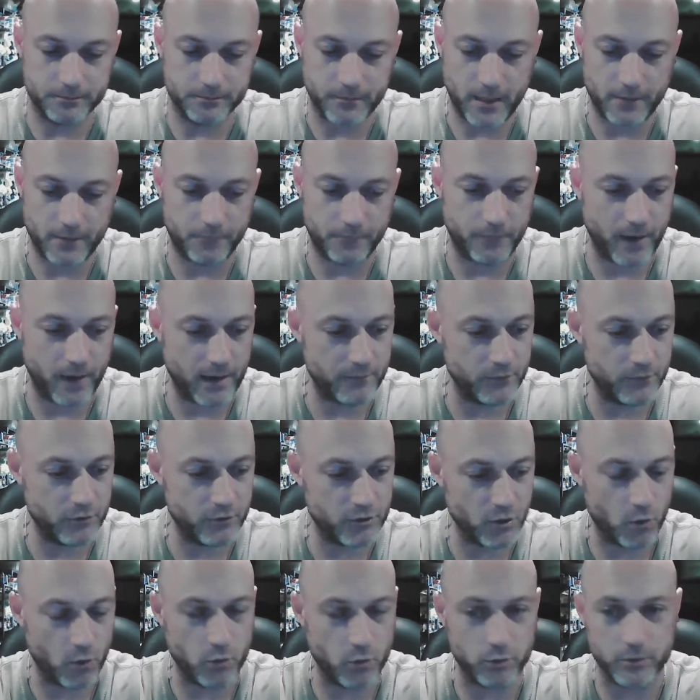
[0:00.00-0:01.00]
at 5 years
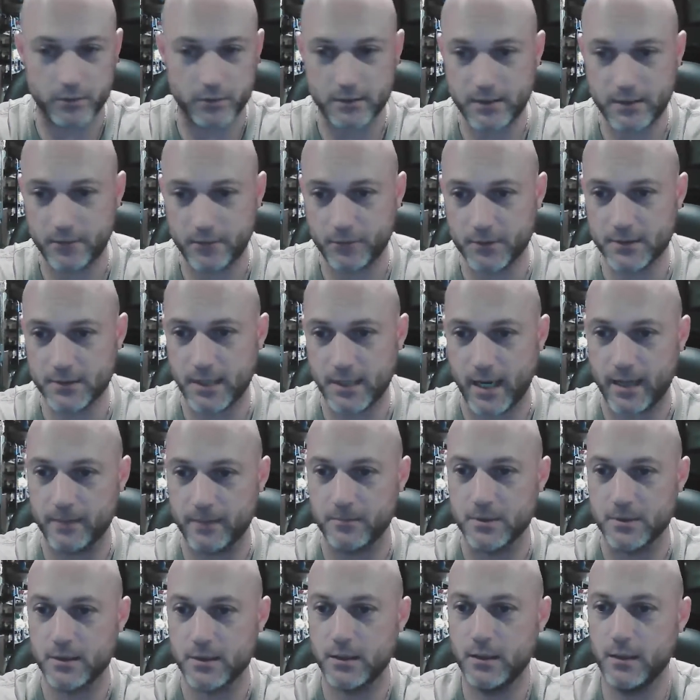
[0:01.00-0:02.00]
old, different
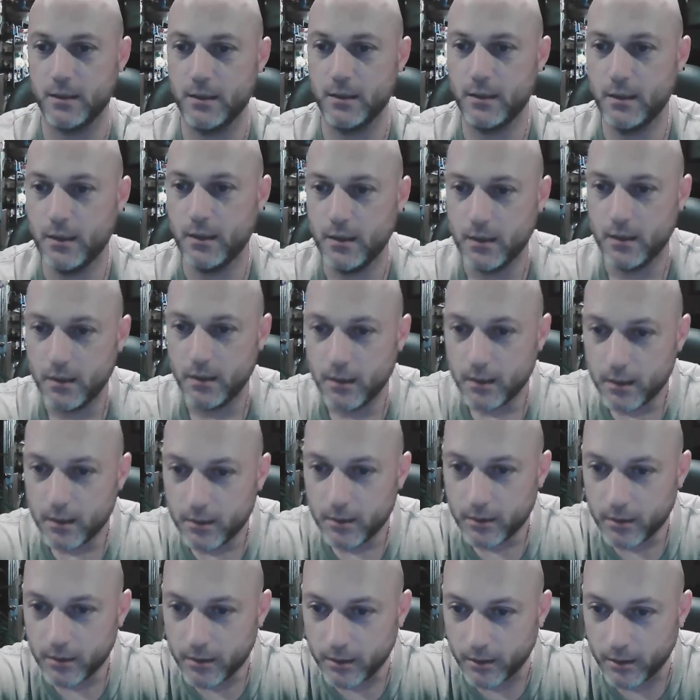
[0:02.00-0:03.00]
times.
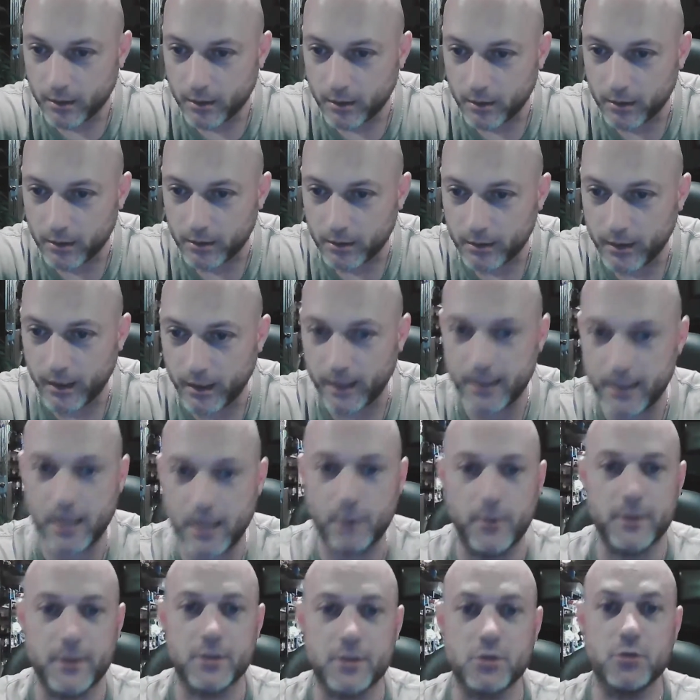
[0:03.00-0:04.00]
Yeah, I can't
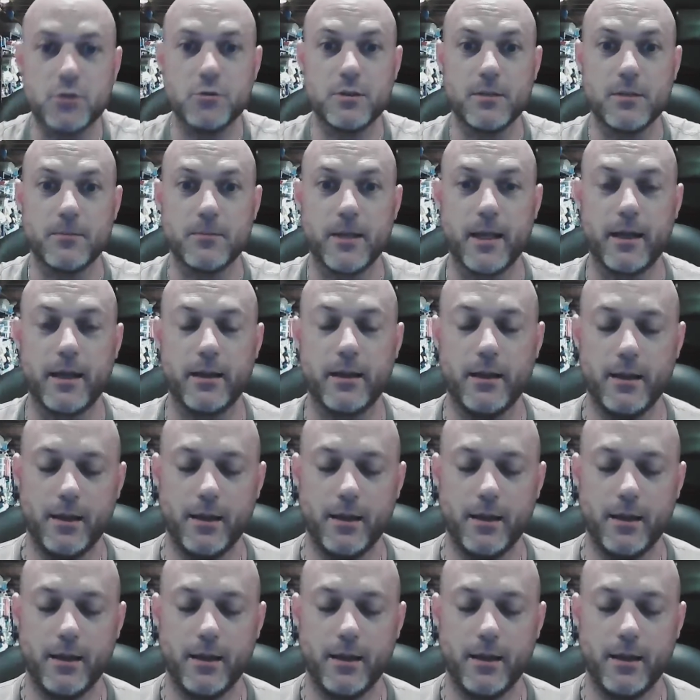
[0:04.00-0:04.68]
wait to shoot some of that.